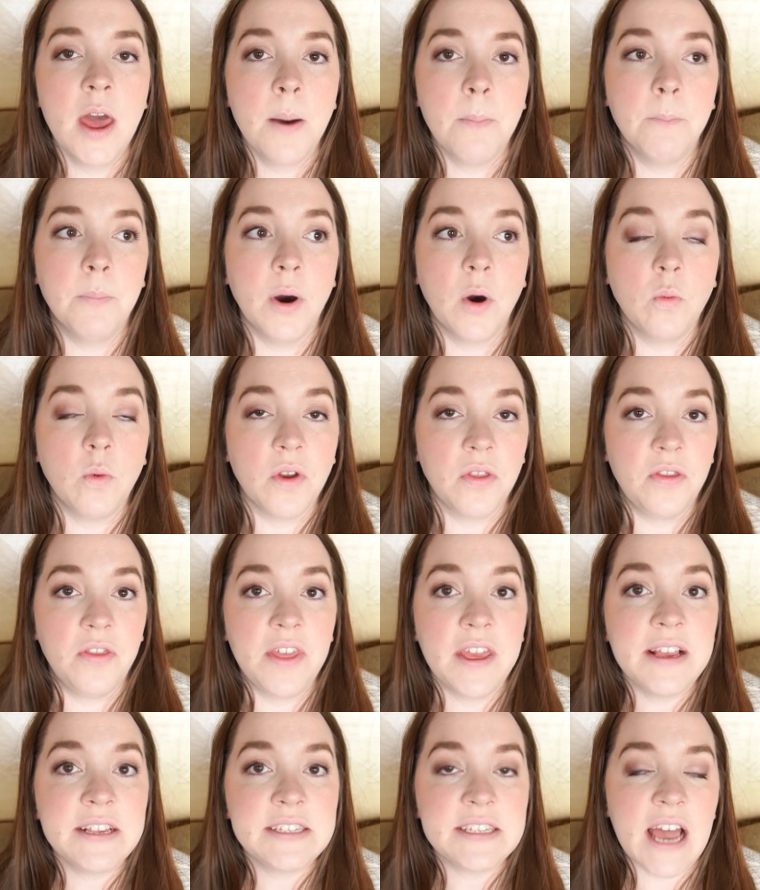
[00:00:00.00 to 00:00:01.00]
But with
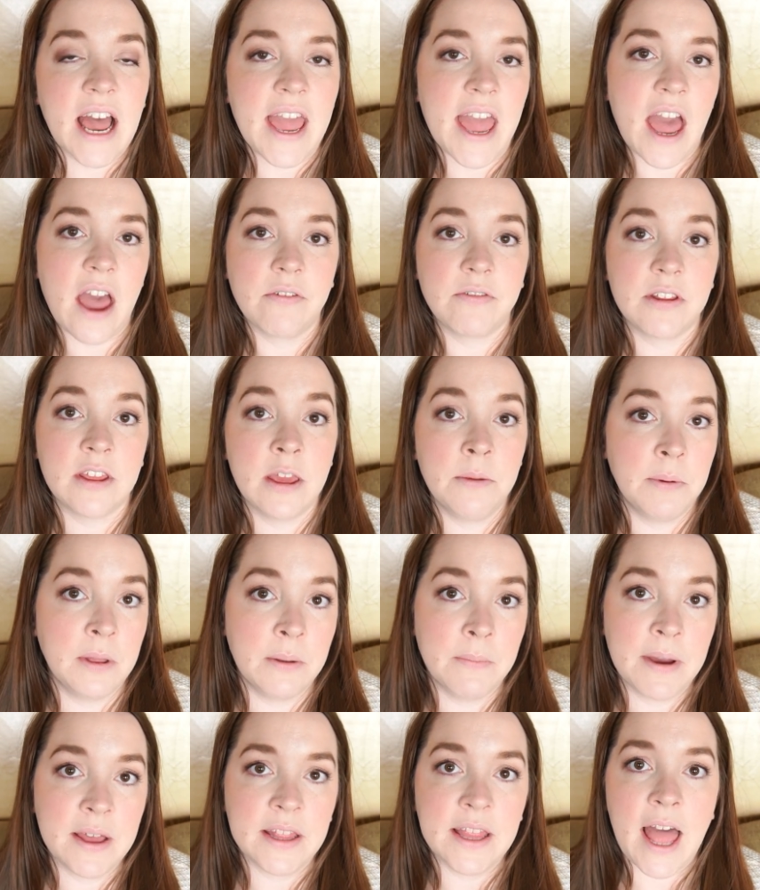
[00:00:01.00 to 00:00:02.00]
this, I have to keep it
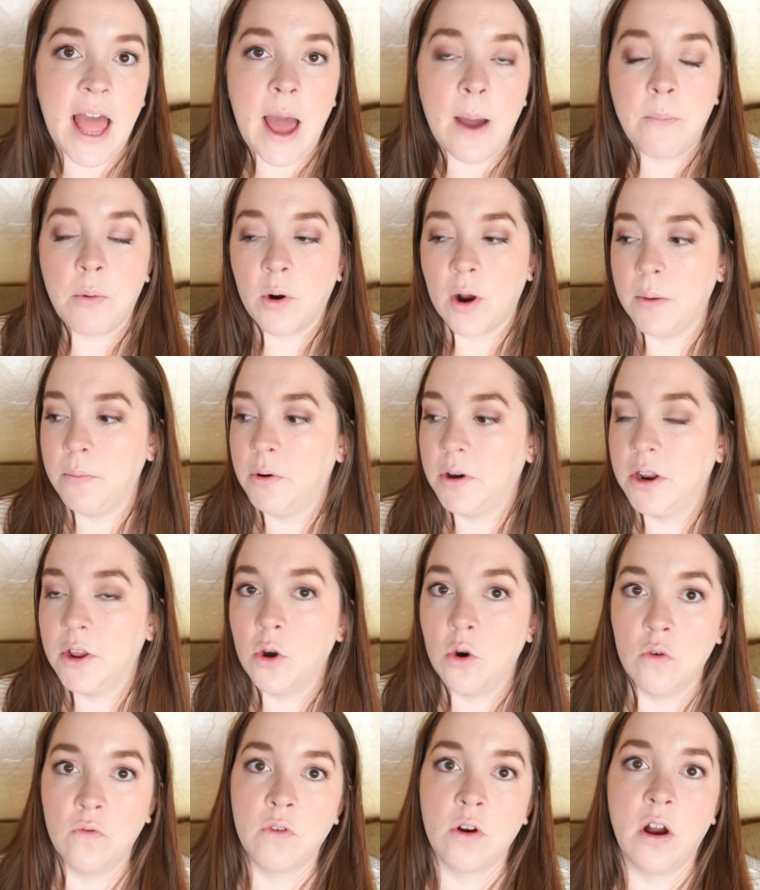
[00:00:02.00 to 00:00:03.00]
in my lap, or I put it
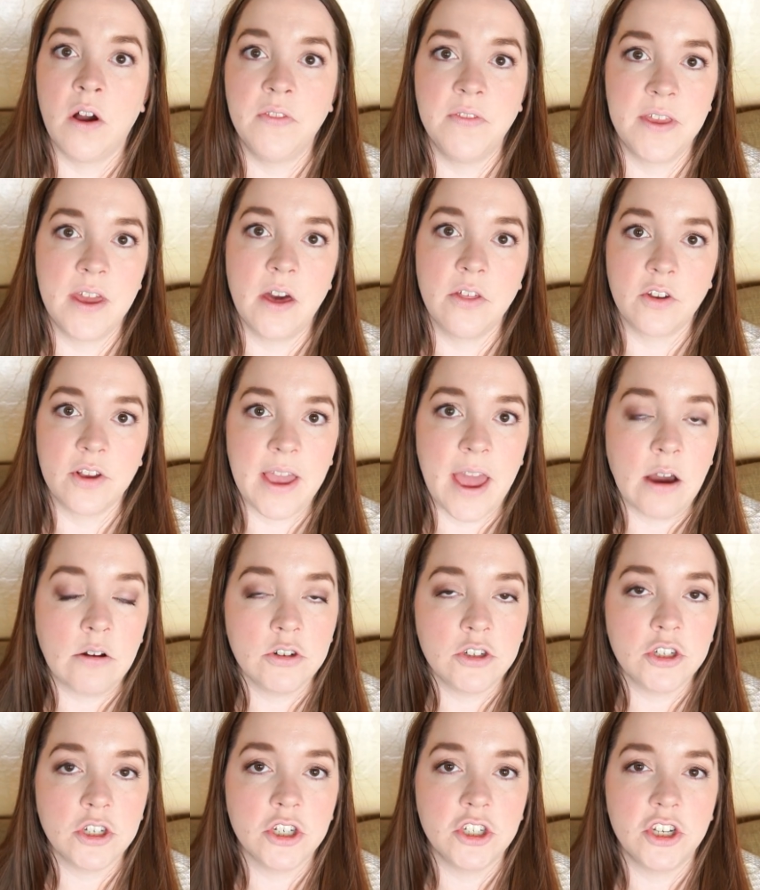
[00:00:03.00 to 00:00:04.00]
over on the other
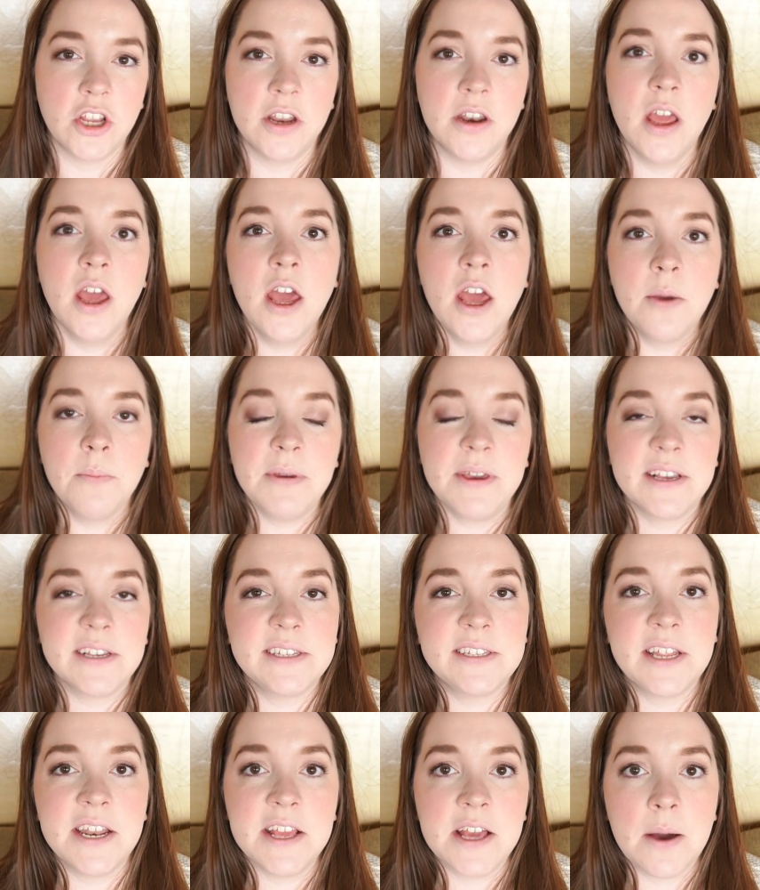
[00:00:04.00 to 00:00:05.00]
couch cushion,
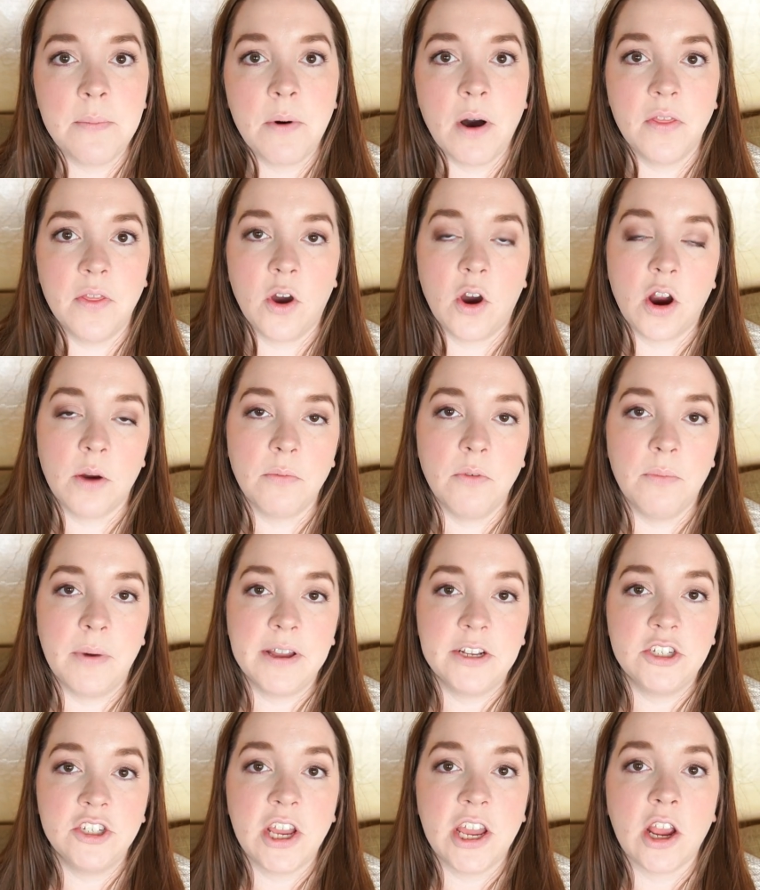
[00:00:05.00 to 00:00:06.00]
because sitting up on the arm of
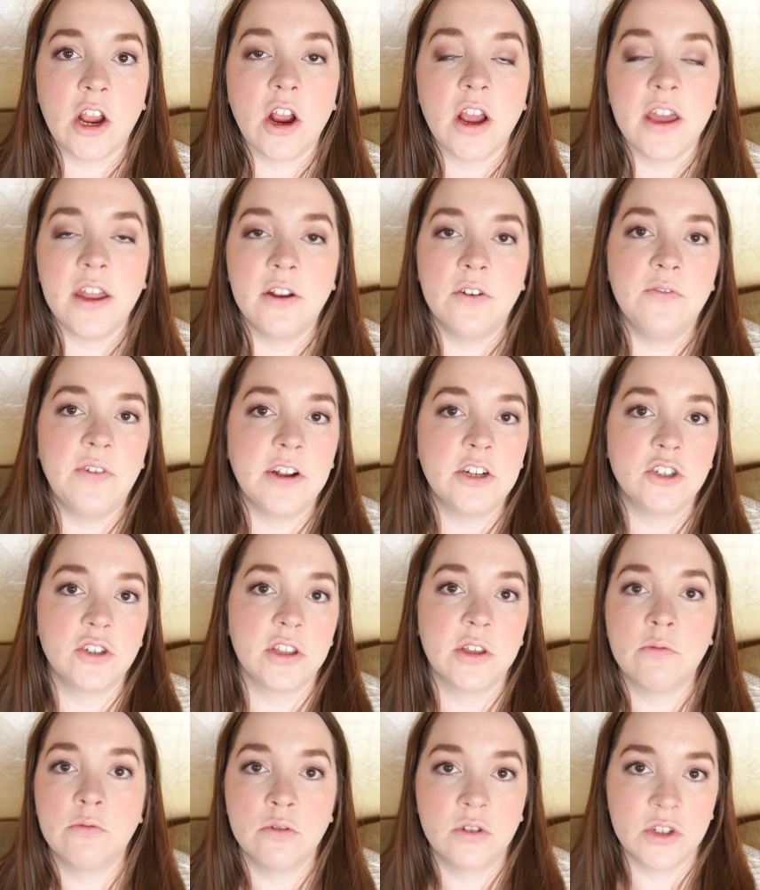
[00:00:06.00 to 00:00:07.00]
my chair, it
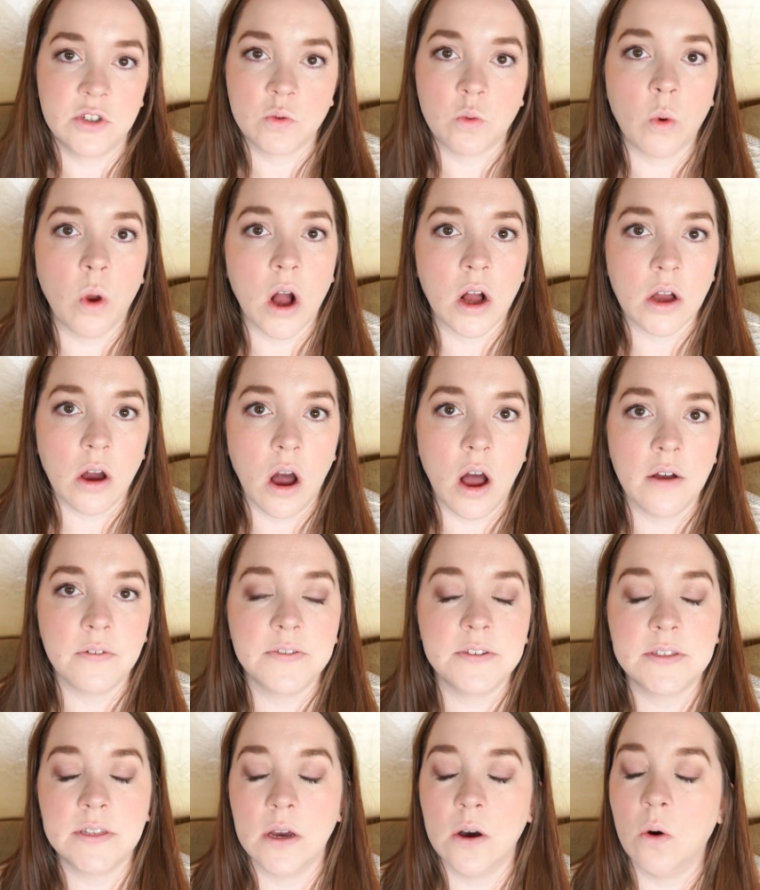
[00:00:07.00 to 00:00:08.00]
eventually will just rock off.
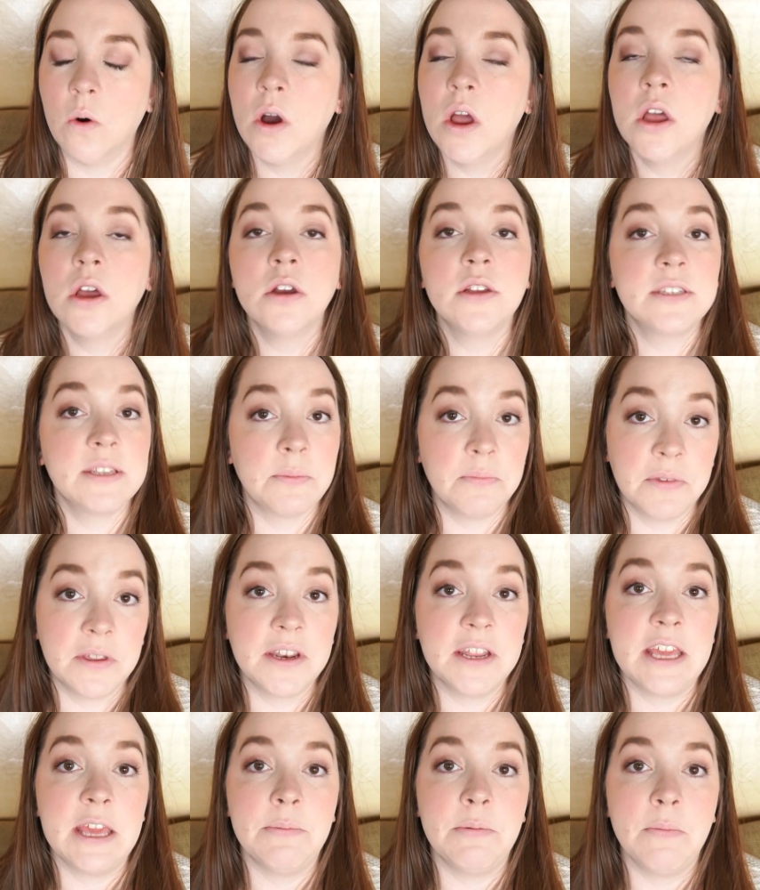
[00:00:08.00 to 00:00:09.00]
So something
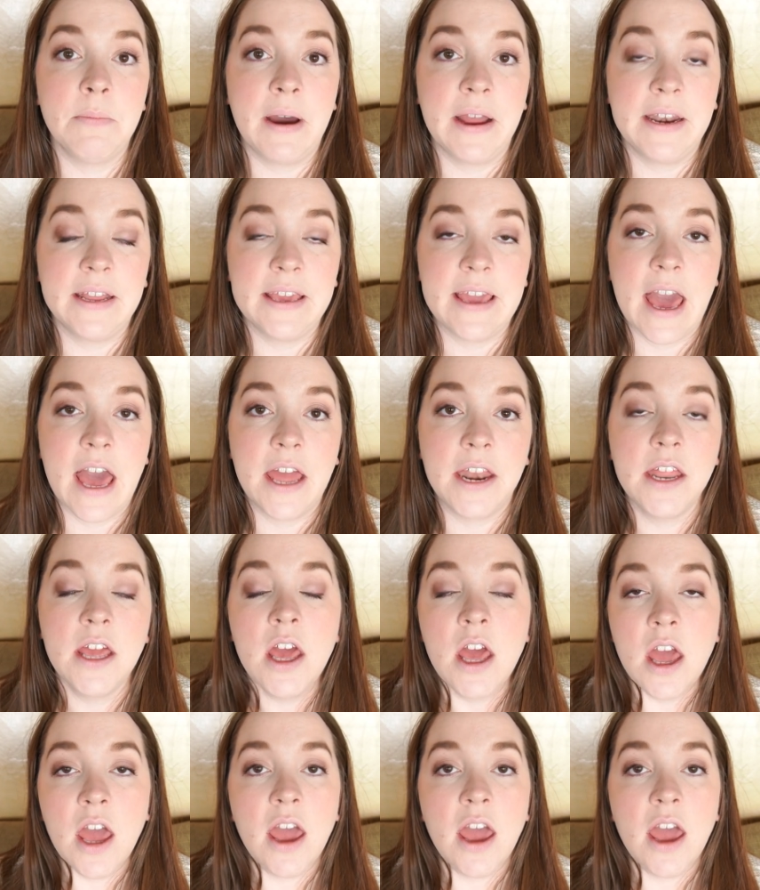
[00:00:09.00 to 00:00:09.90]
to keep in mind again.